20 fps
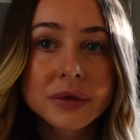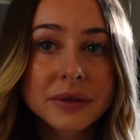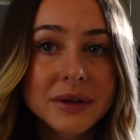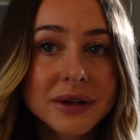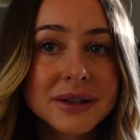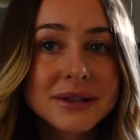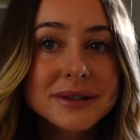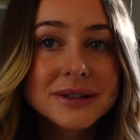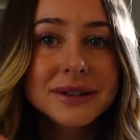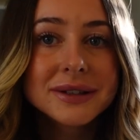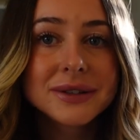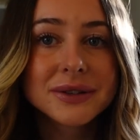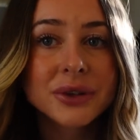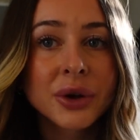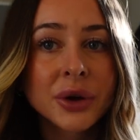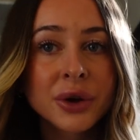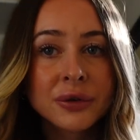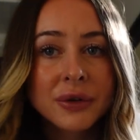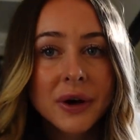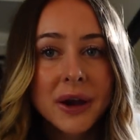This is
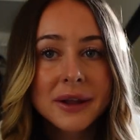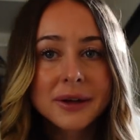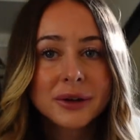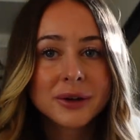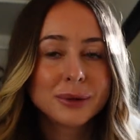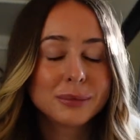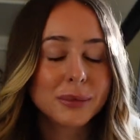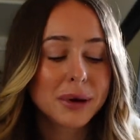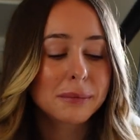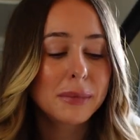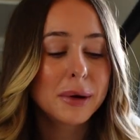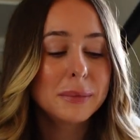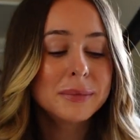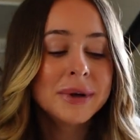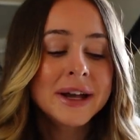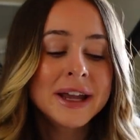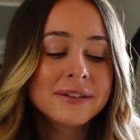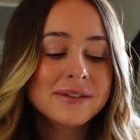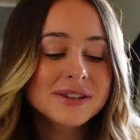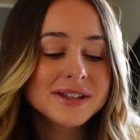so random. My mum
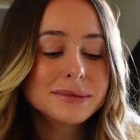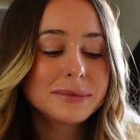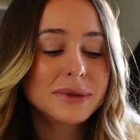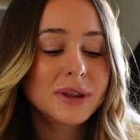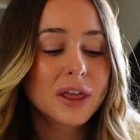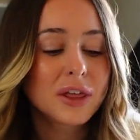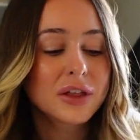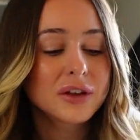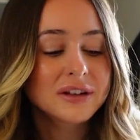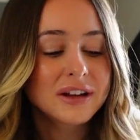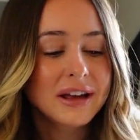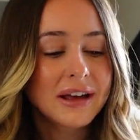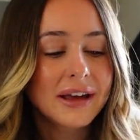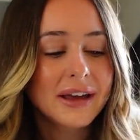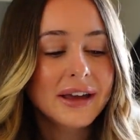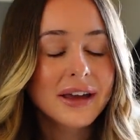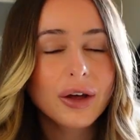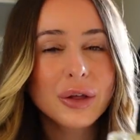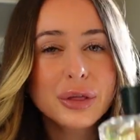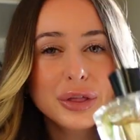gave it to me the other day.
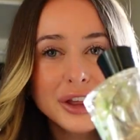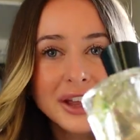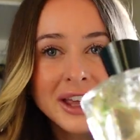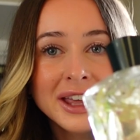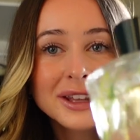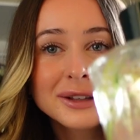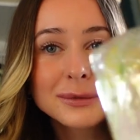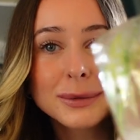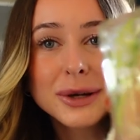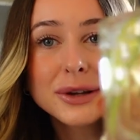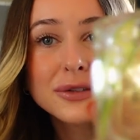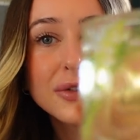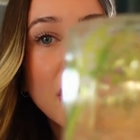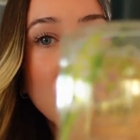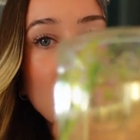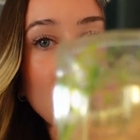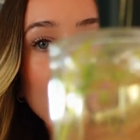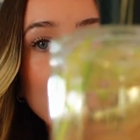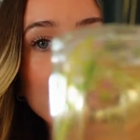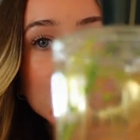I think it's one of
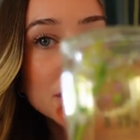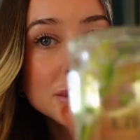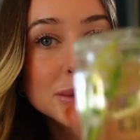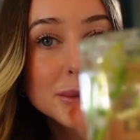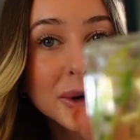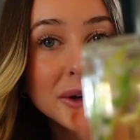her old